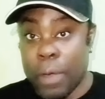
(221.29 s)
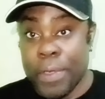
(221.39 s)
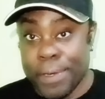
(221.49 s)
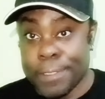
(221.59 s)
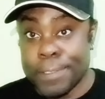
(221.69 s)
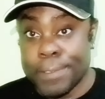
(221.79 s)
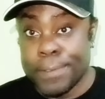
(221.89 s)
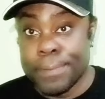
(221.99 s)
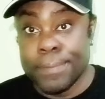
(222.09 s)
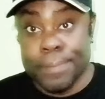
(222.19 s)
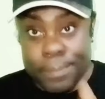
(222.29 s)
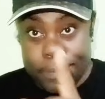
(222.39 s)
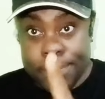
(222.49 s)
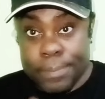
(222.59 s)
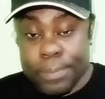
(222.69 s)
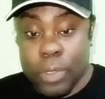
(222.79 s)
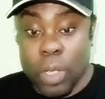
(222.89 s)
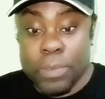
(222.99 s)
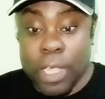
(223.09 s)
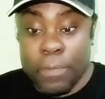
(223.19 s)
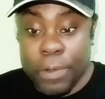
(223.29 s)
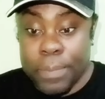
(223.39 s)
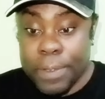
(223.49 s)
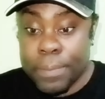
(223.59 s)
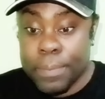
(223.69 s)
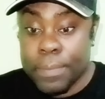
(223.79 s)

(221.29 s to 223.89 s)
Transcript: awareness. Observe with me.